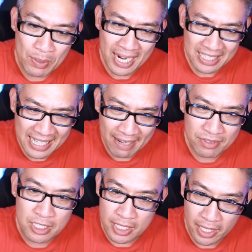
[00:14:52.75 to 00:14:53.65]
You actually have
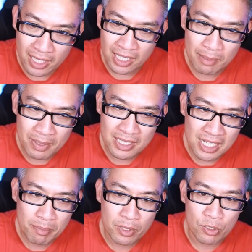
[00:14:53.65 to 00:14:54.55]
to dig a little bit deeper.